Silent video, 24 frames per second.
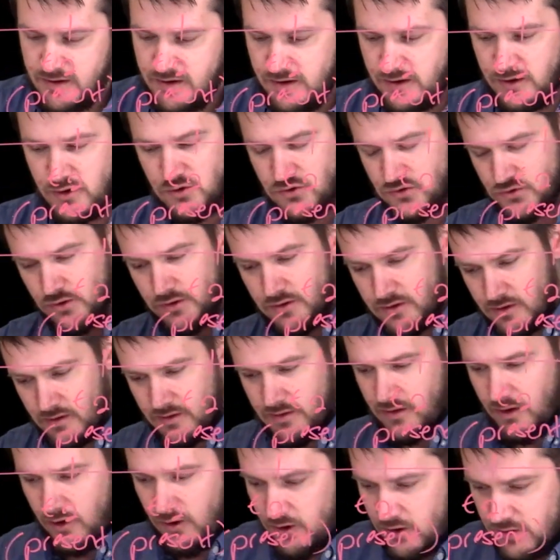You stood on
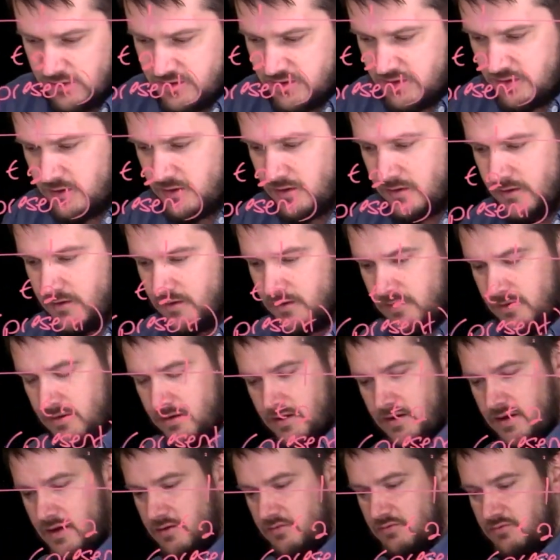the altar
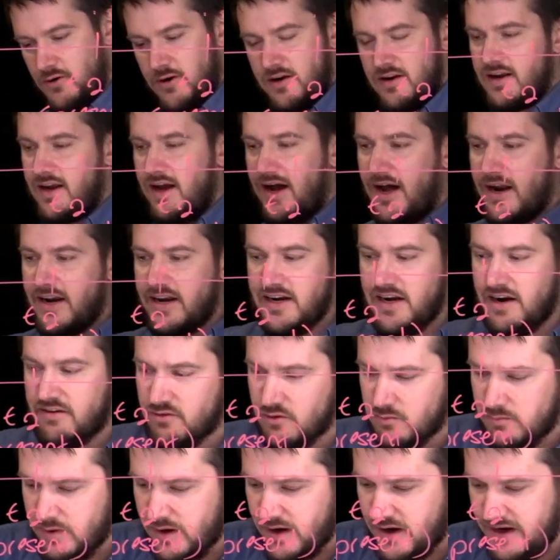in front of God and
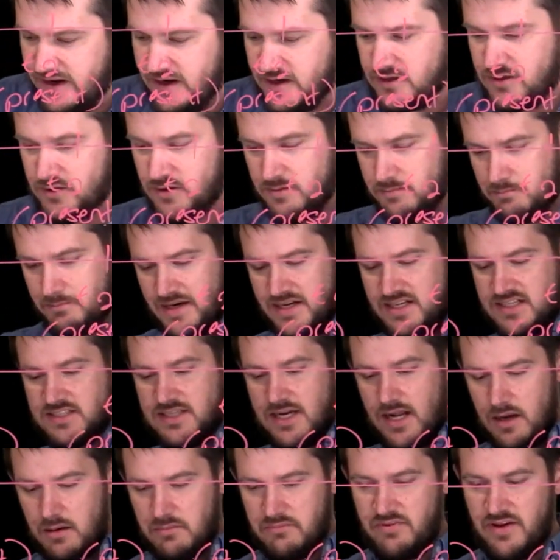everybody and made a
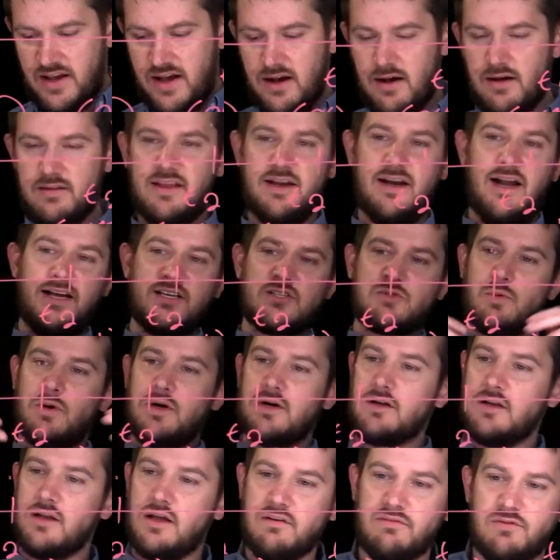solemn vow that I swear to
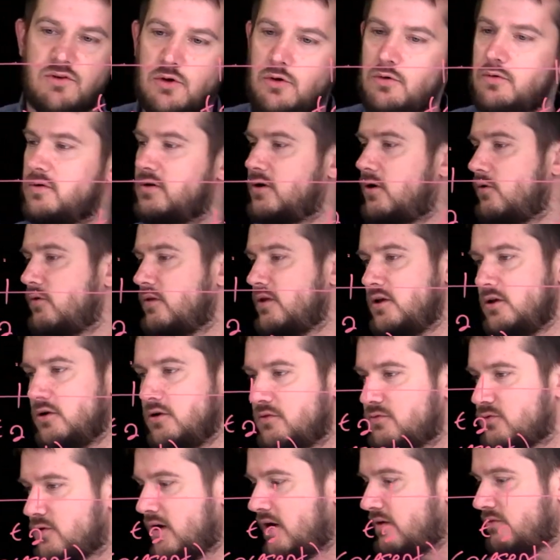love you and only you
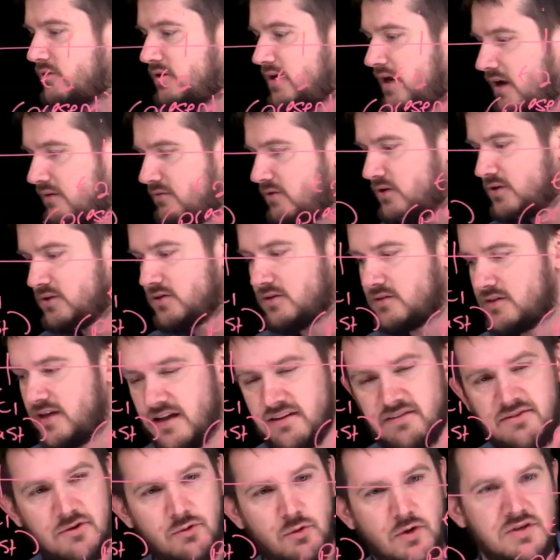forever and ever until death
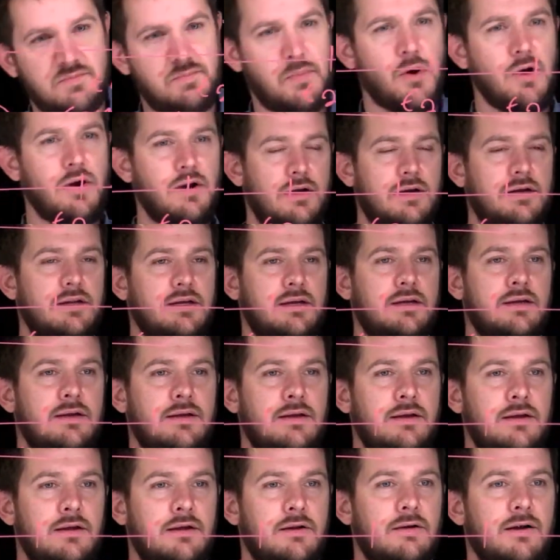do us part.
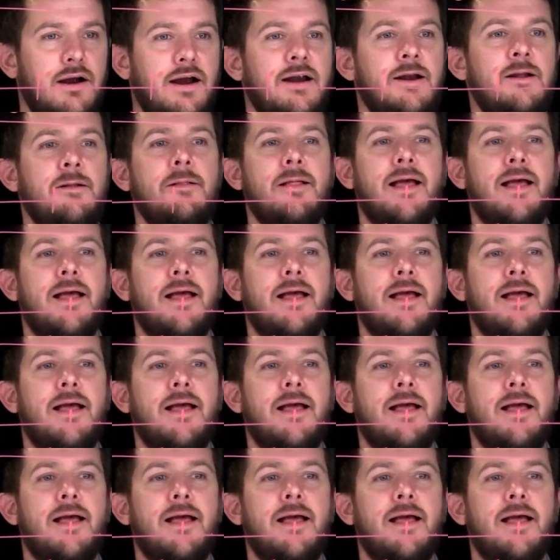Right?